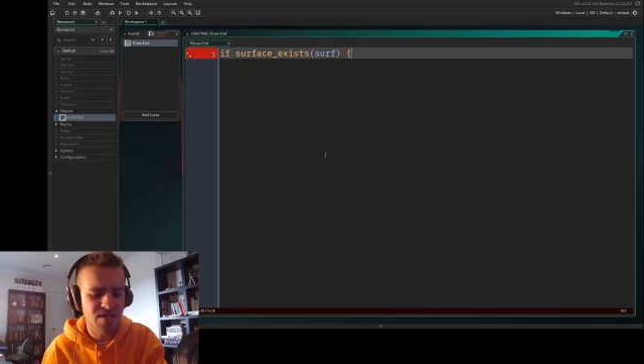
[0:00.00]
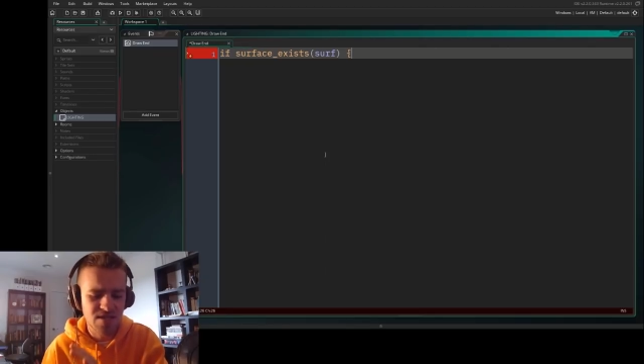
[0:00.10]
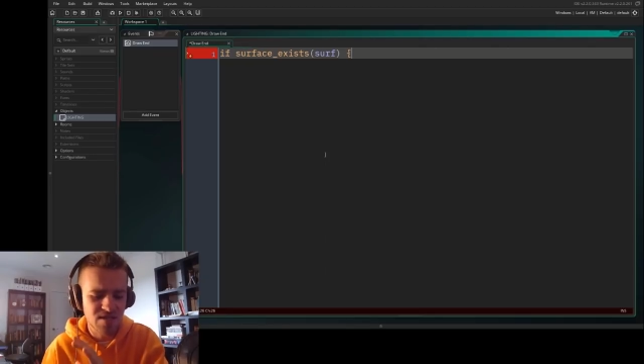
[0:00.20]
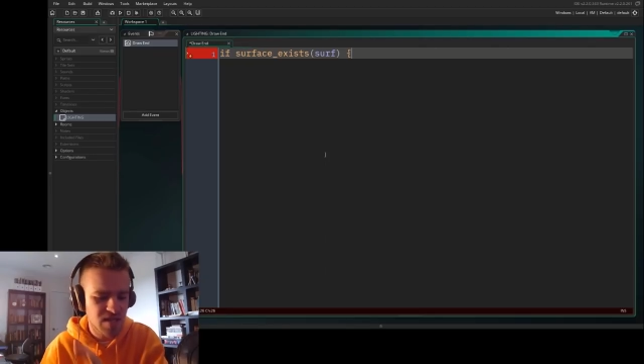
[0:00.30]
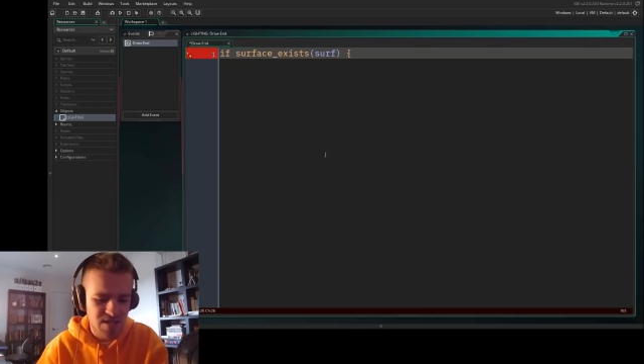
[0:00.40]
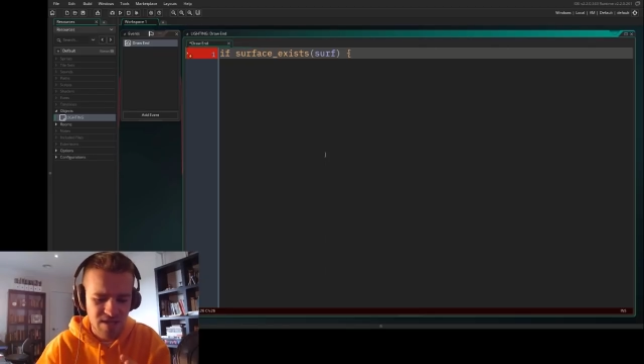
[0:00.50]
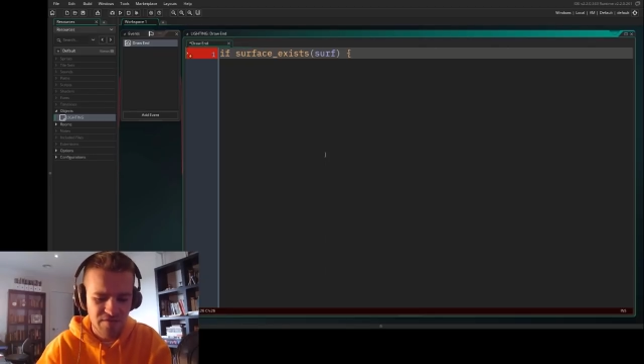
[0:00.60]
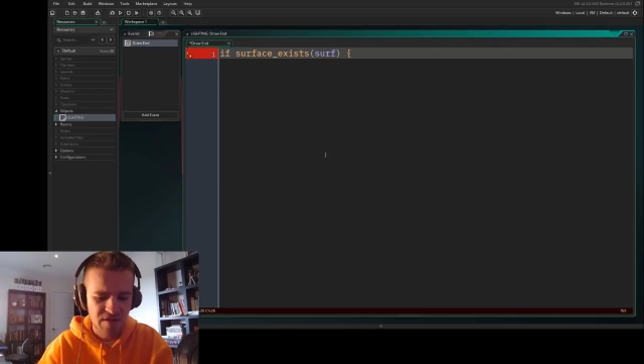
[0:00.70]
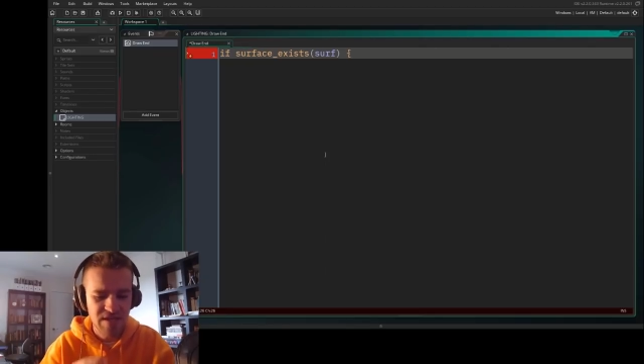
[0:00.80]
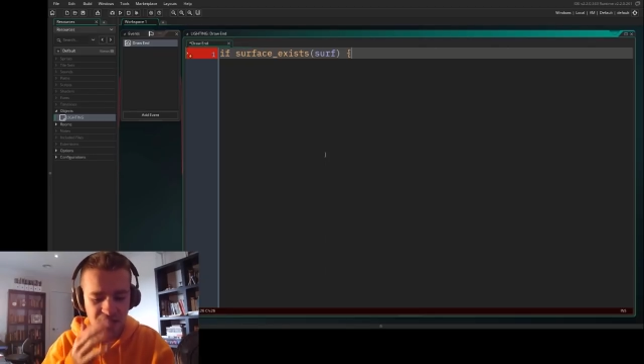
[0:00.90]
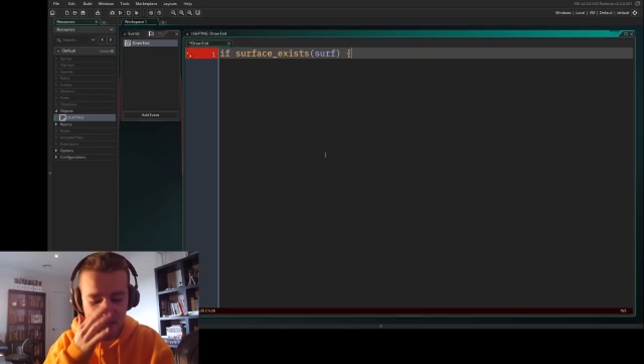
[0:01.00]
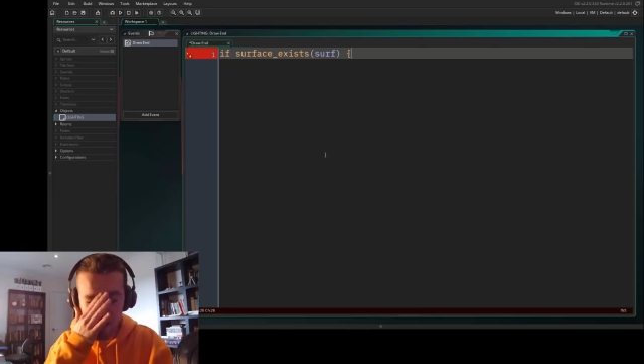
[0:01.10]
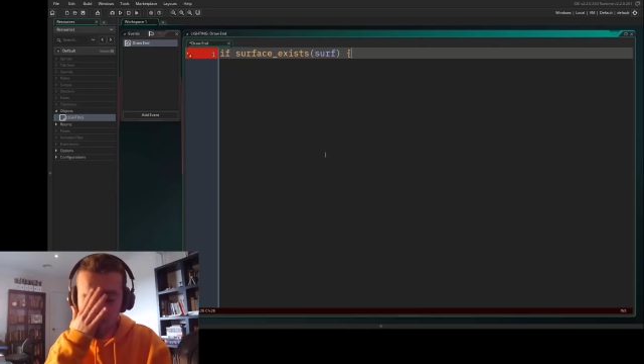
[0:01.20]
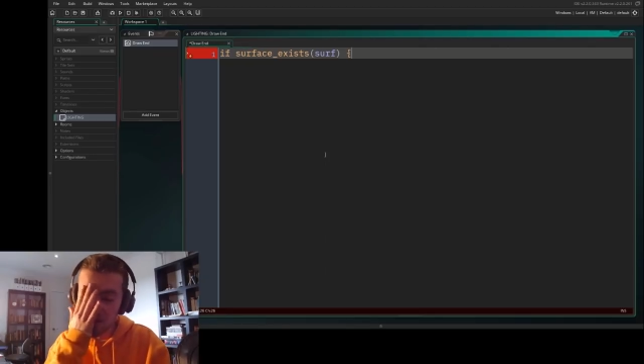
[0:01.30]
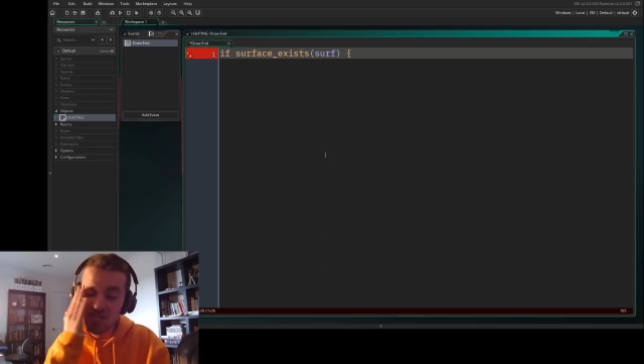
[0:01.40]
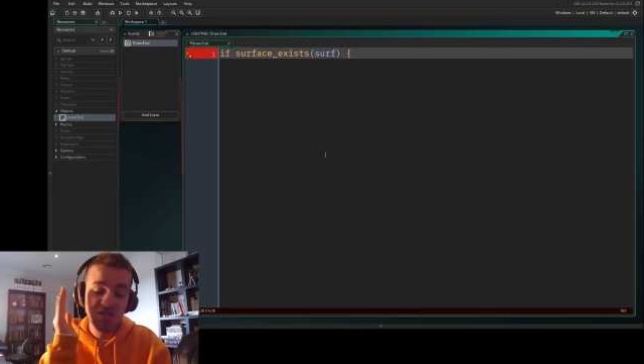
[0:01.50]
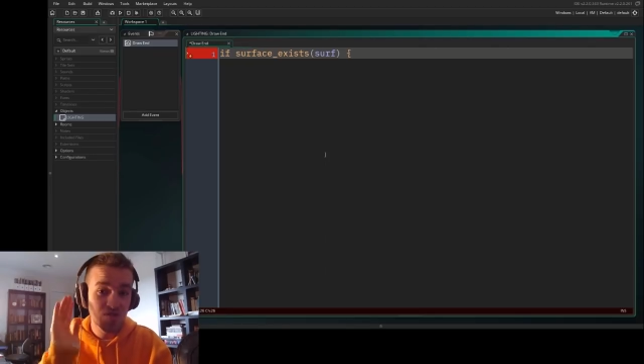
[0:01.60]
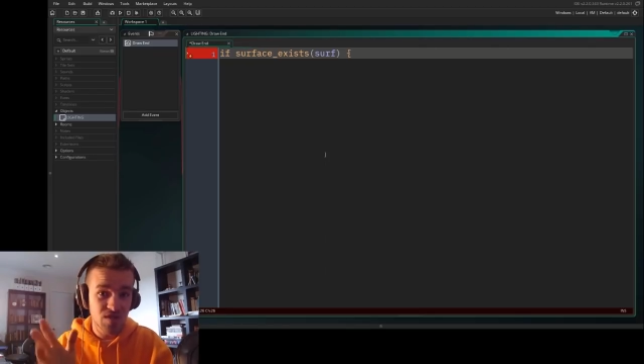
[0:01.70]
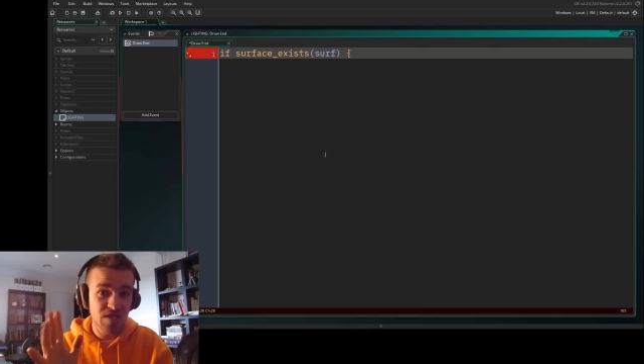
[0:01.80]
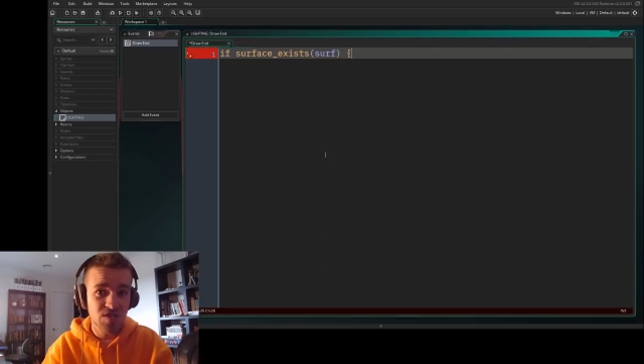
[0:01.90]
and stuff like that. But this is
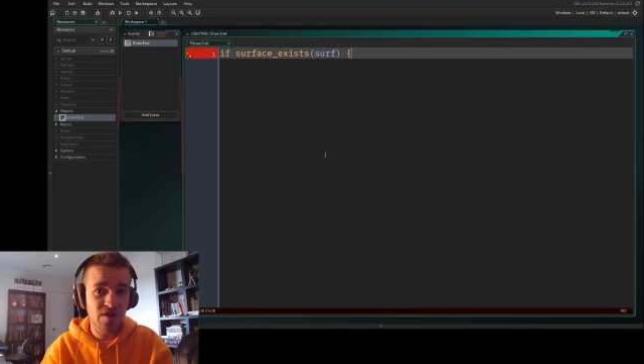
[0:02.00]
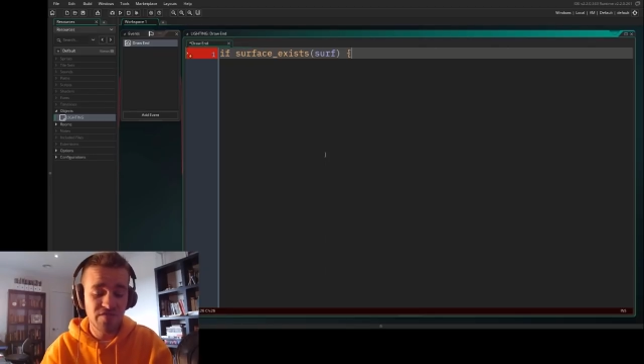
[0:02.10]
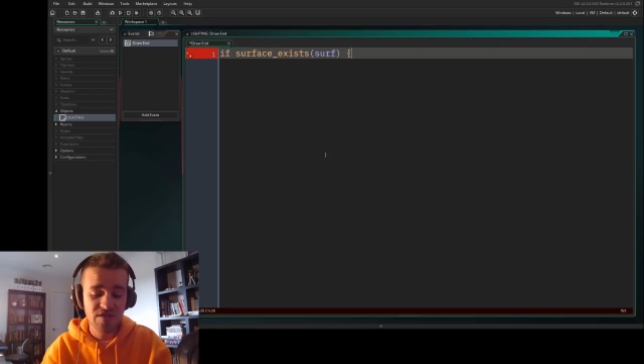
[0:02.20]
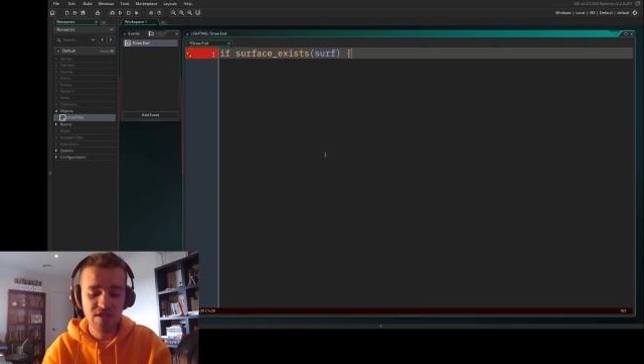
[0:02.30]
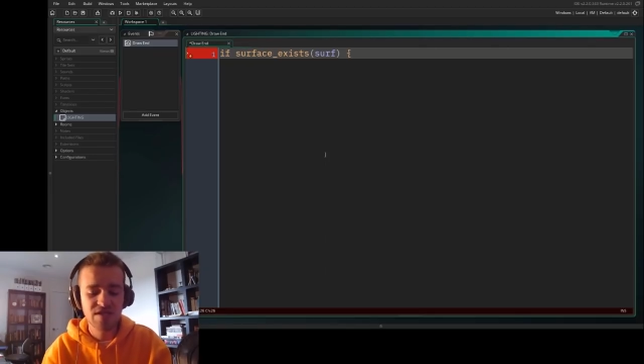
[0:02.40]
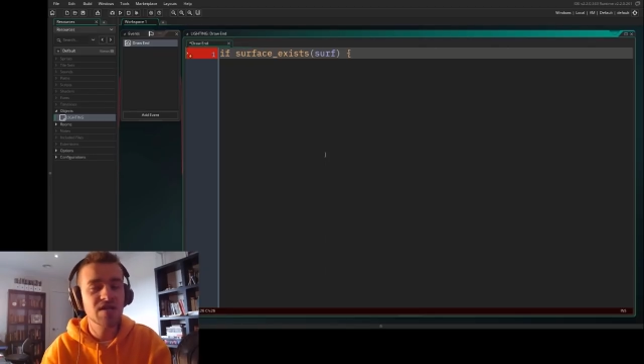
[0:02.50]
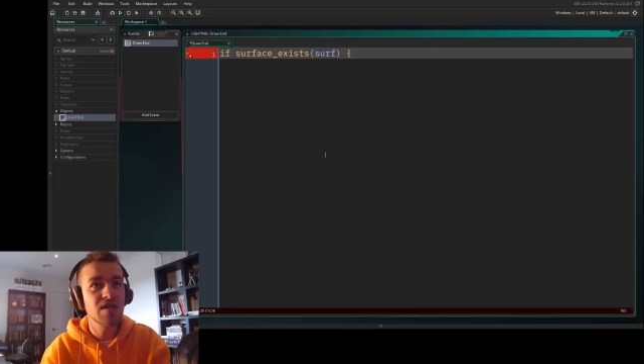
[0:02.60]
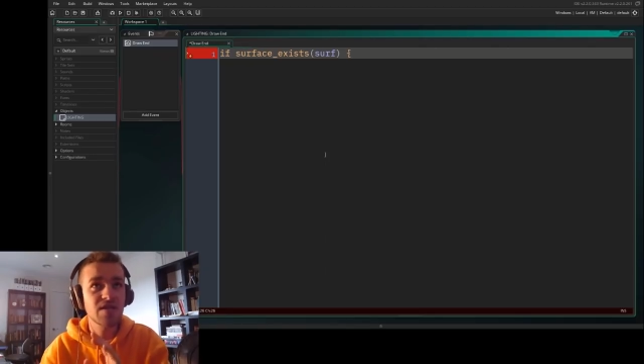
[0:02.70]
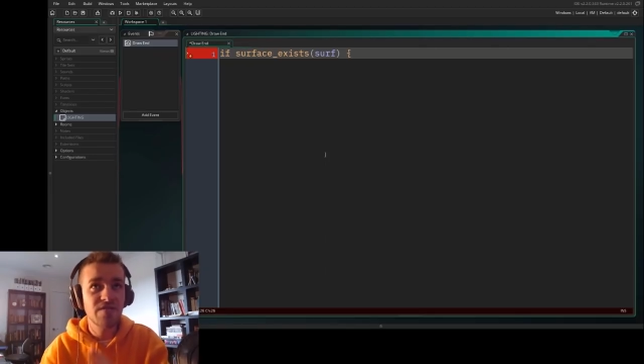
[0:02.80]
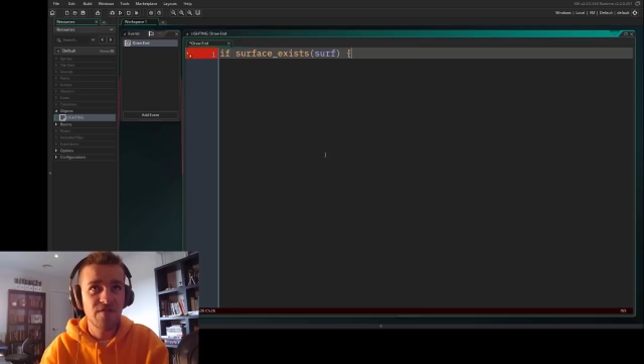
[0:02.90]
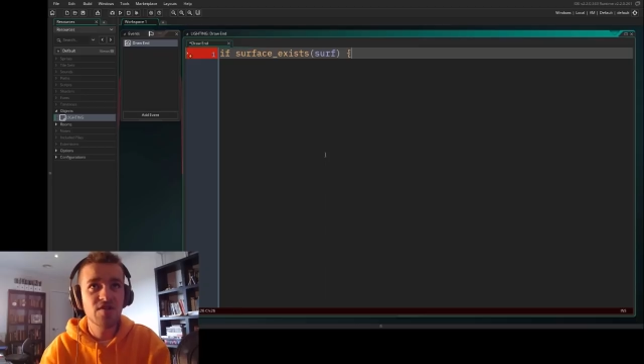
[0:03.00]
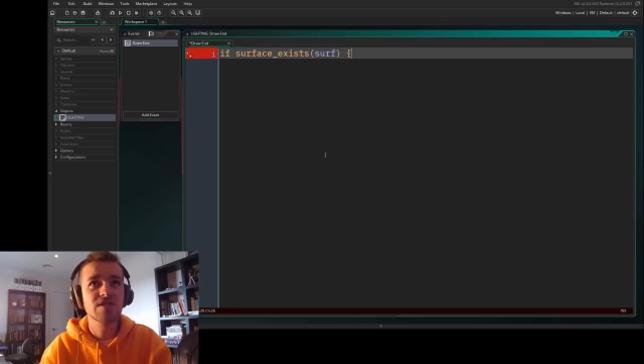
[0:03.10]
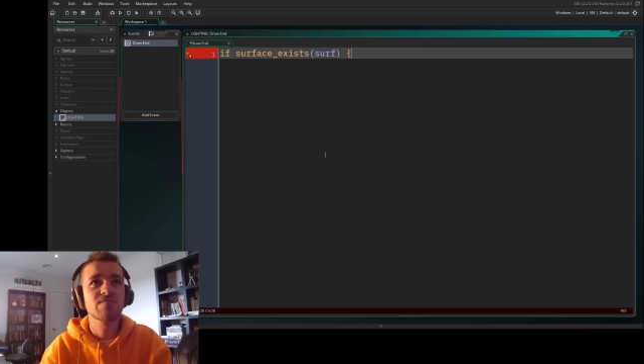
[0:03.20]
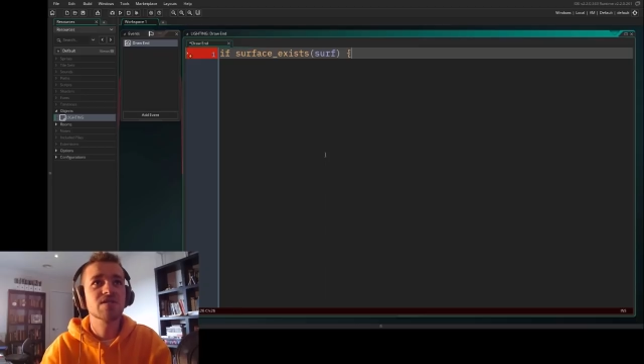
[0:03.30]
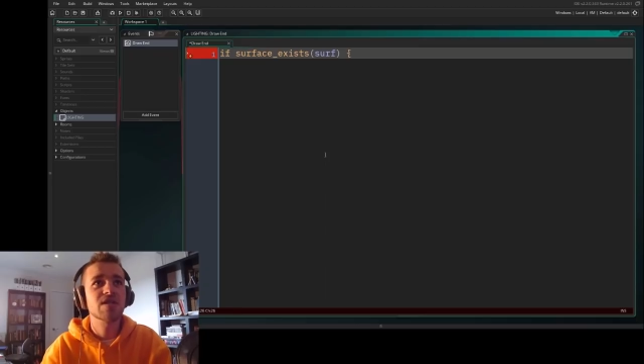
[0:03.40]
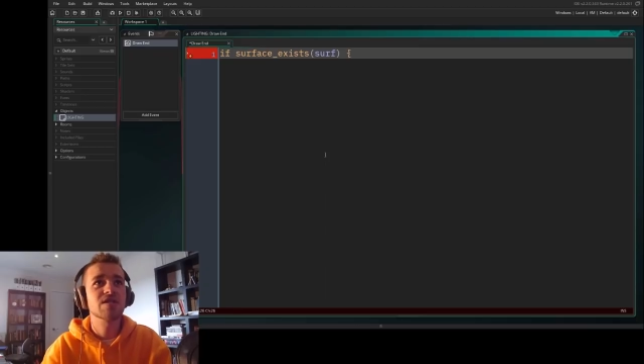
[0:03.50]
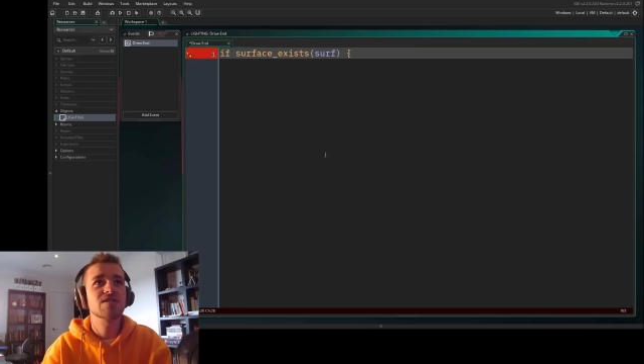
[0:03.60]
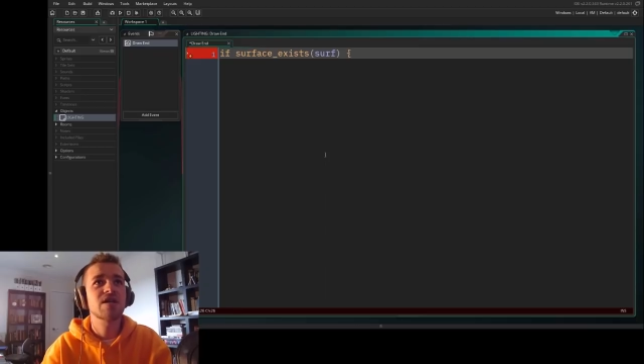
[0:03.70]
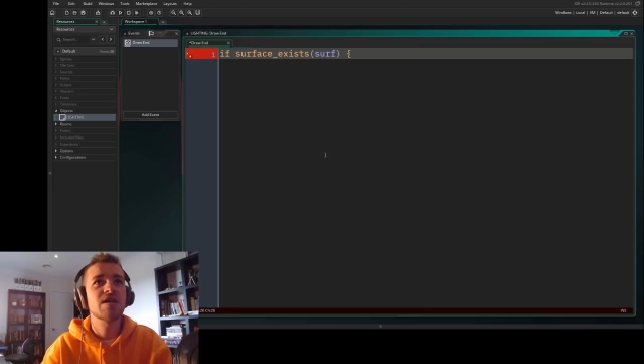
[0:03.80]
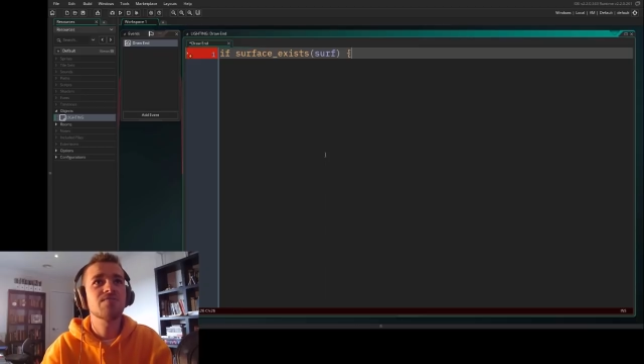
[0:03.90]
using surfaces, very simple to
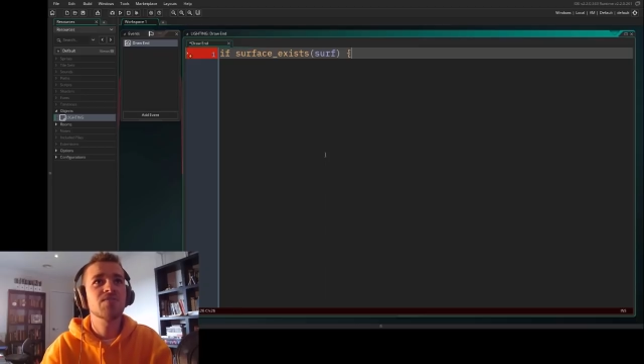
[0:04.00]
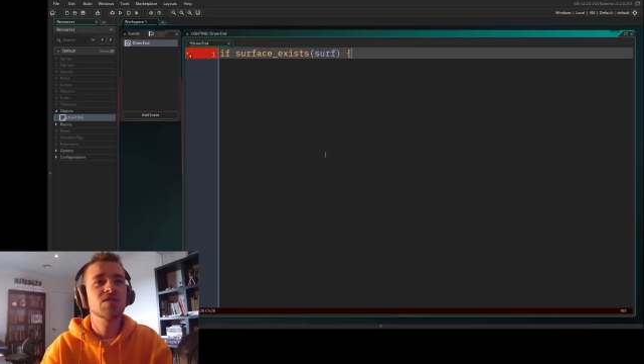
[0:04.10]
understand.